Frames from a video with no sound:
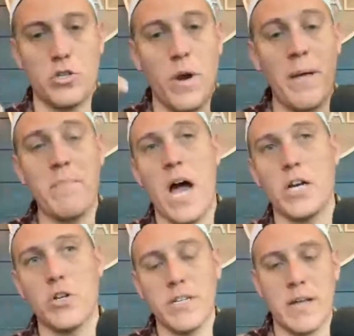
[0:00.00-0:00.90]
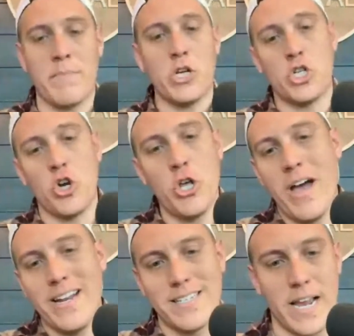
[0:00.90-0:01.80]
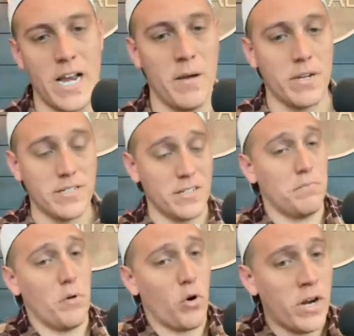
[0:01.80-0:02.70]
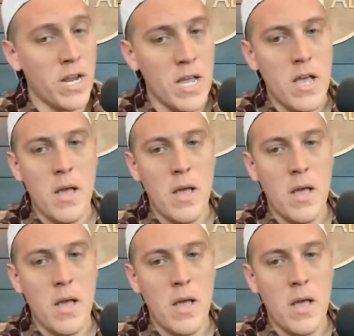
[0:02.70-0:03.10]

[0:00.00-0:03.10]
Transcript: So what I'm not doing is I'm not showing you how to sign up because it's boring,